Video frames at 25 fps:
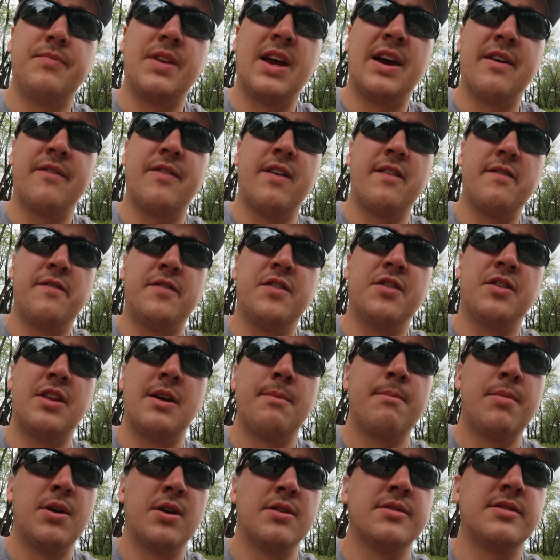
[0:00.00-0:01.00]
I have a feeling
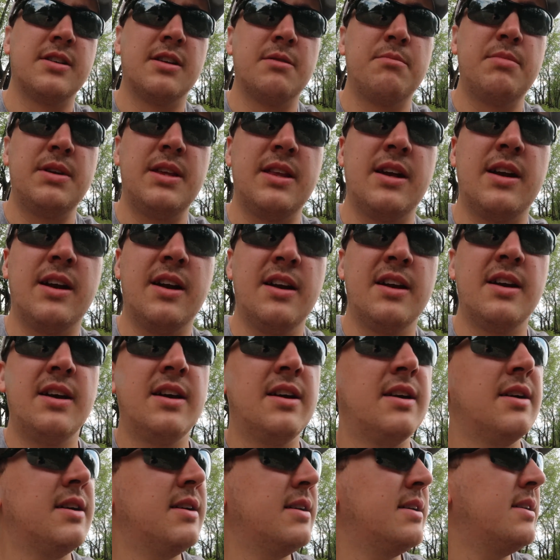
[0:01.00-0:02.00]
that bird's gonna be there.
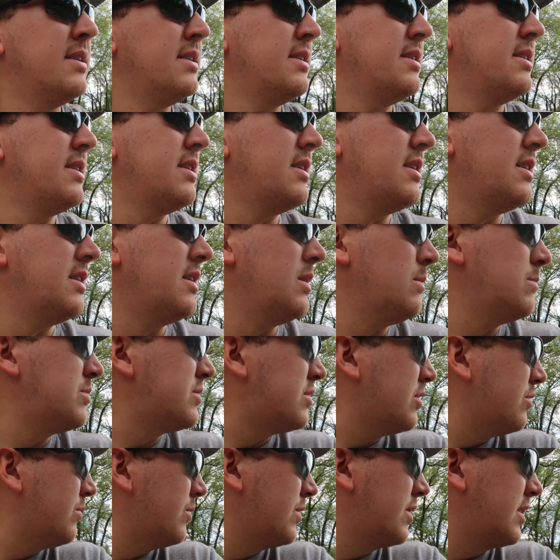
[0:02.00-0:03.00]

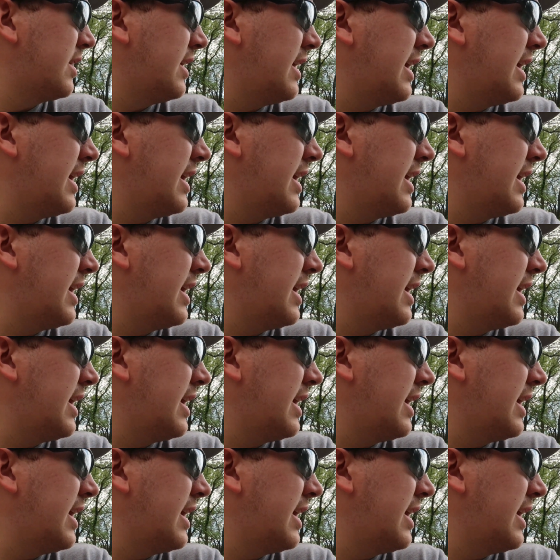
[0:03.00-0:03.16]
So we're